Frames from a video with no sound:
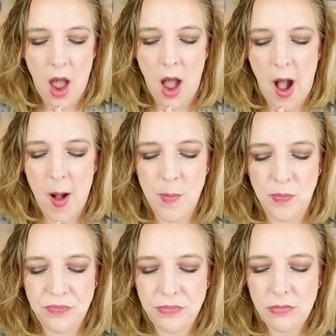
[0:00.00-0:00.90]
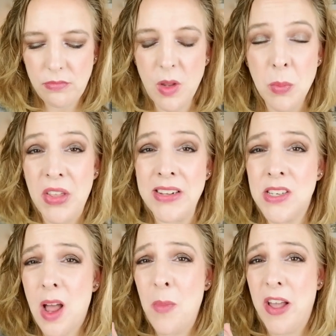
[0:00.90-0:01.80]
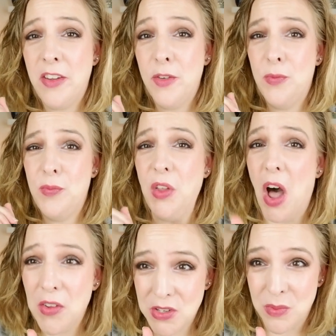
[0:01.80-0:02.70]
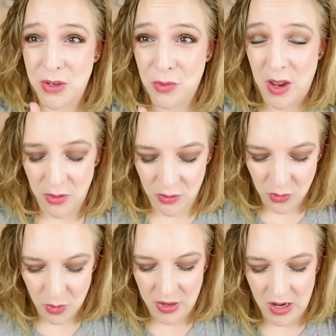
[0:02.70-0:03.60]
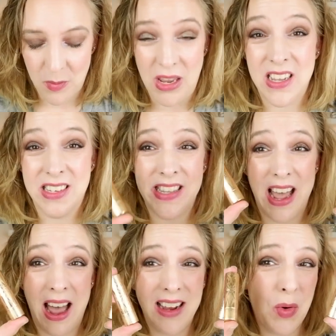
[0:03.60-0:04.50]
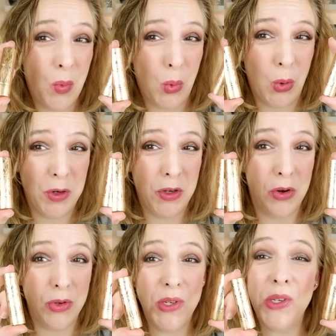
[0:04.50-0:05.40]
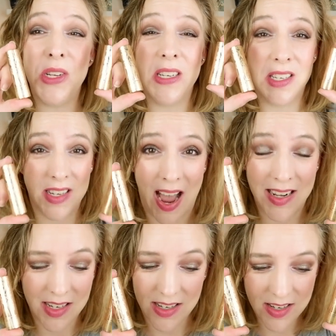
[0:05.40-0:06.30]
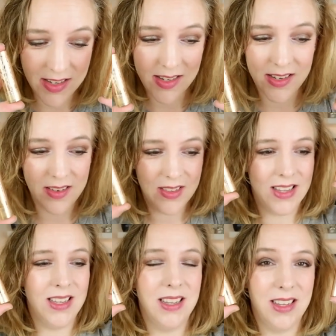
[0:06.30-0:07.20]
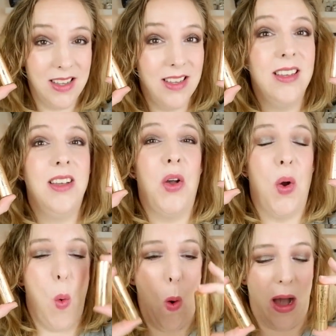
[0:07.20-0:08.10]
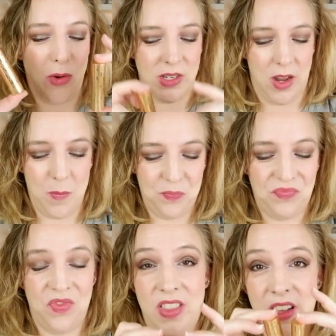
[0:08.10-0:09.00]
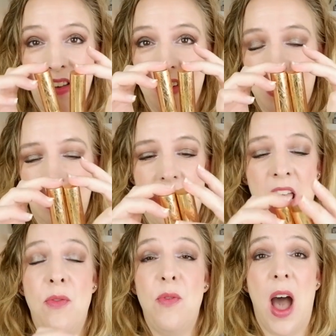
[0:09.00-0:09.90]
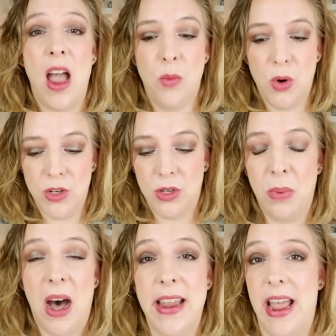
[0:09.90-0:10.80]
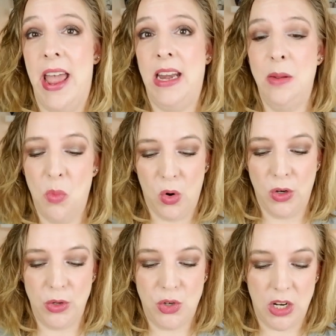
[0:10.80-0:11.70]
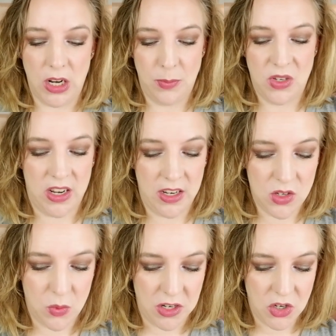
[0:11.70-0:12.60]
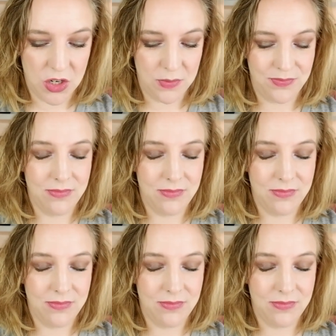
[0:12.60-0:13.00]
Um, but that's not my ultimate favorite formula, because that award goes to the satins. Wowza. This, if I were to buy any more Gucci lipsticks, which,